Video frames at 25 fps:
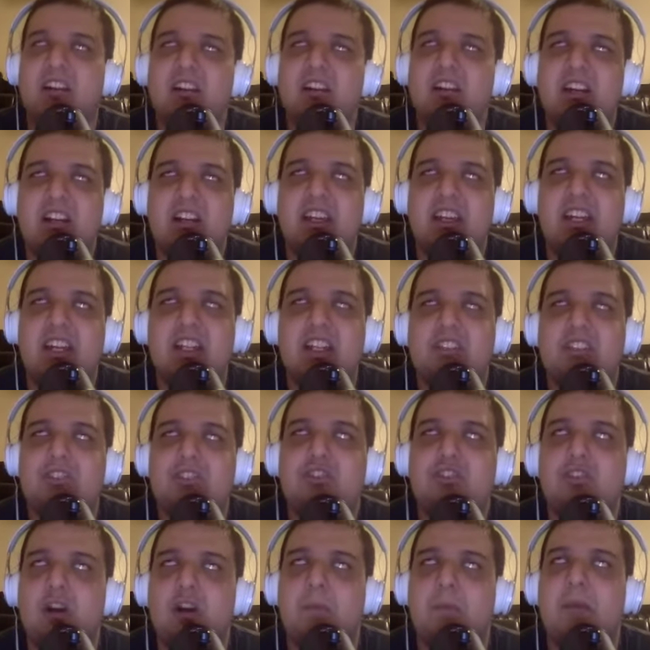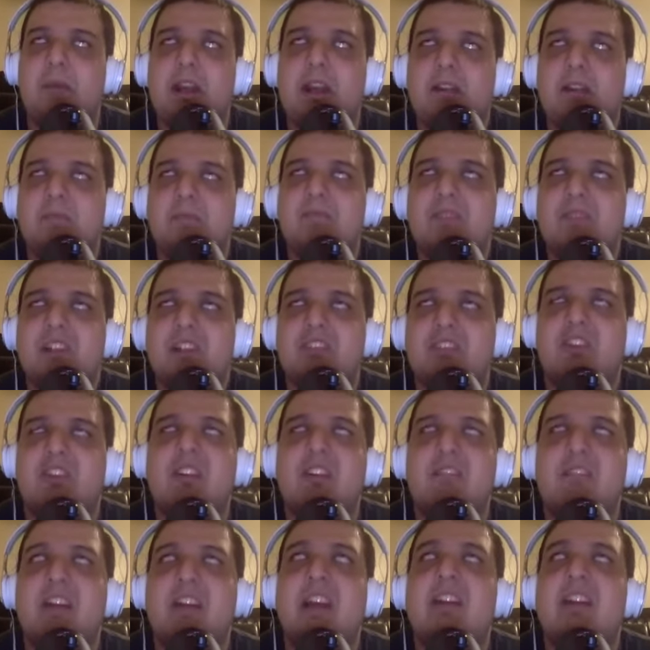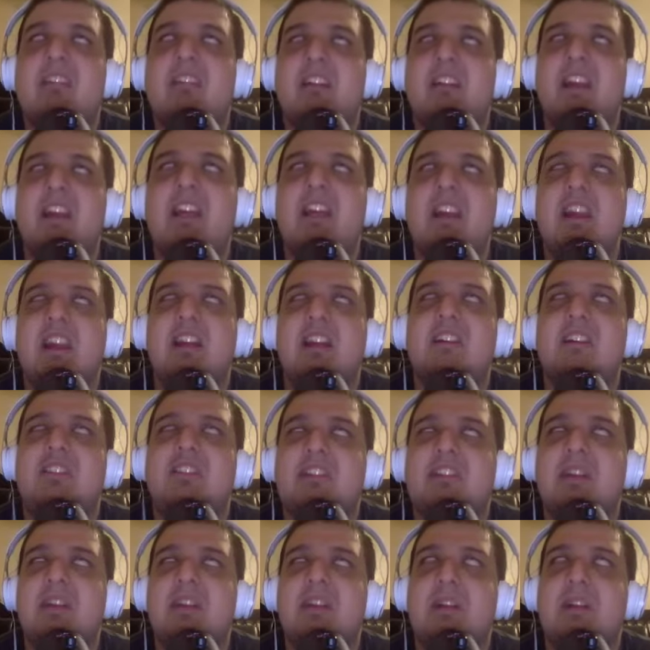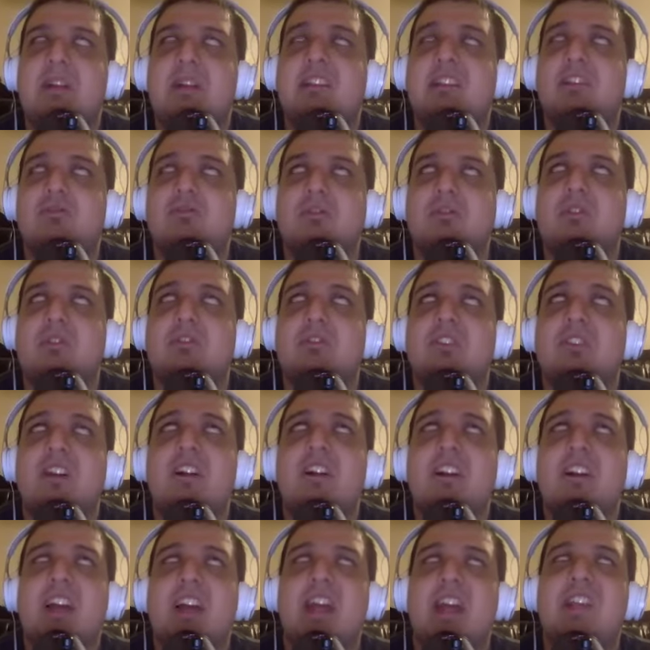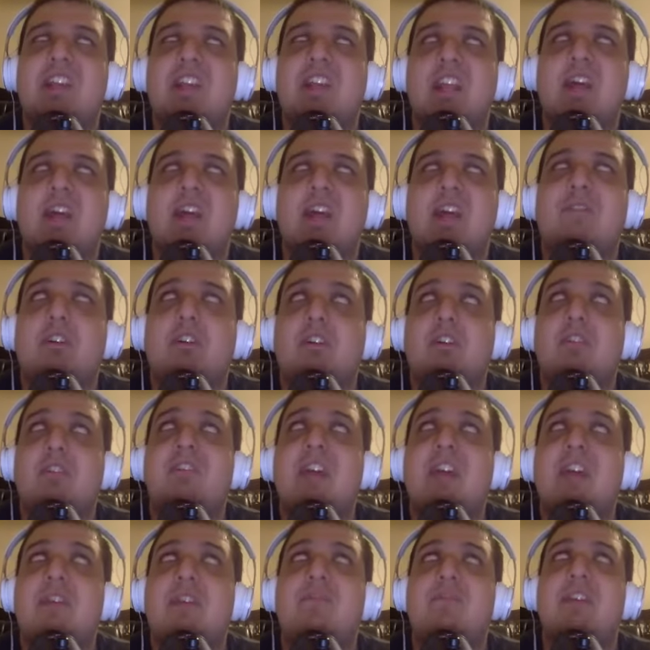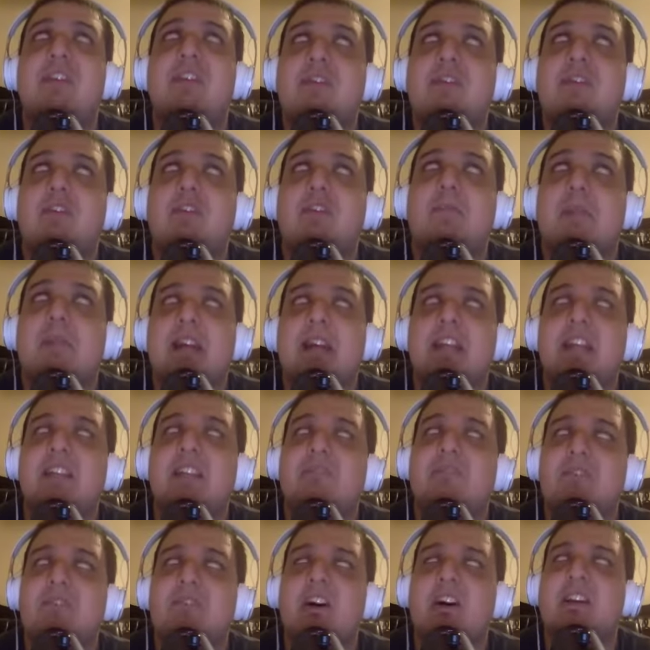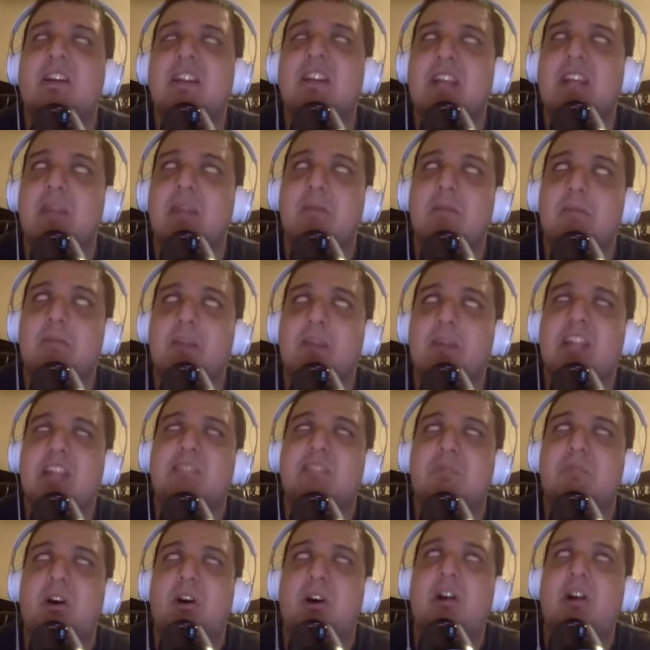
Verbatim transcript: He's stupid. So anyway, he and his team put out these rules, and they never, they've never played the fucking game of baseball.